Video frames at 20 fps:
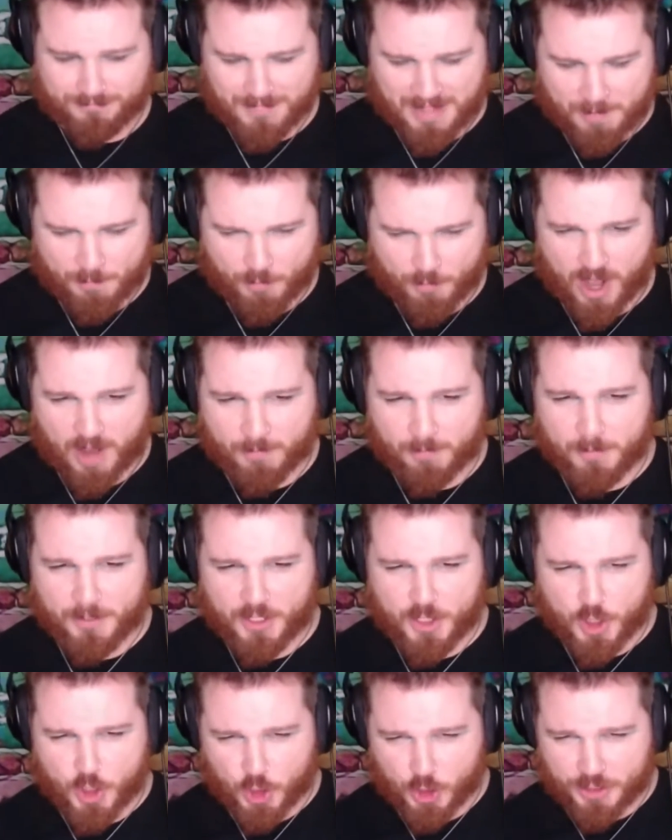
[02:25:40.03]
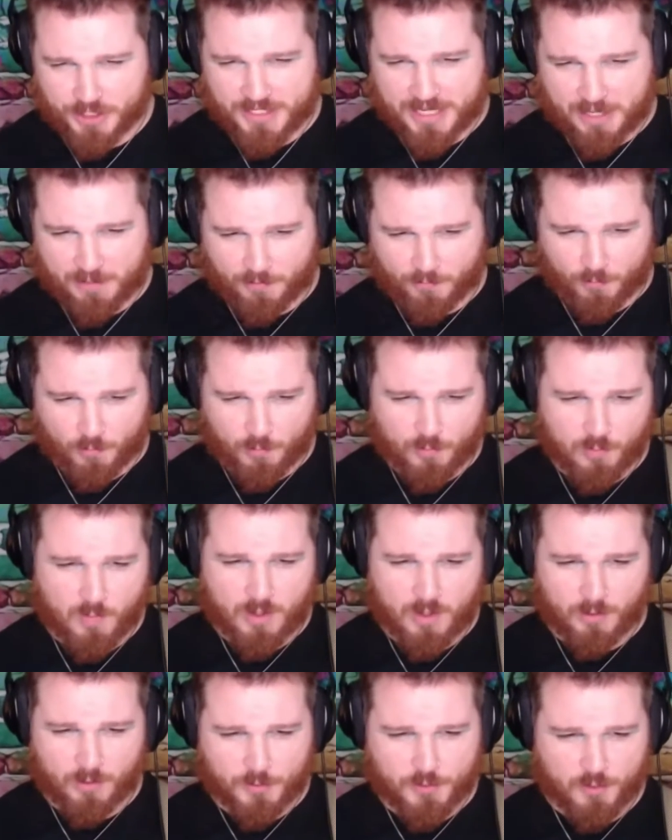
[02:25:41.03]
I probably could get through
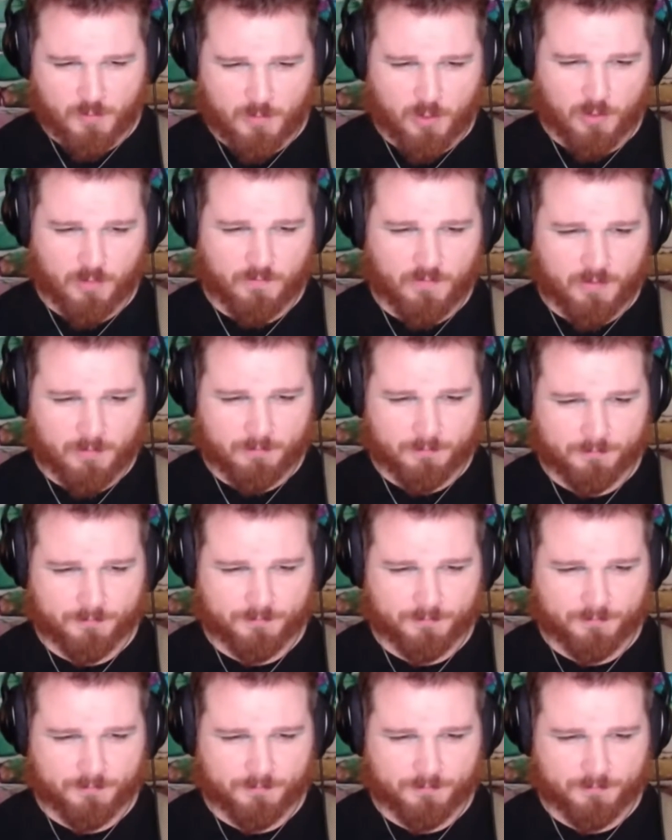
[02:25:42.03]
one or two more of them.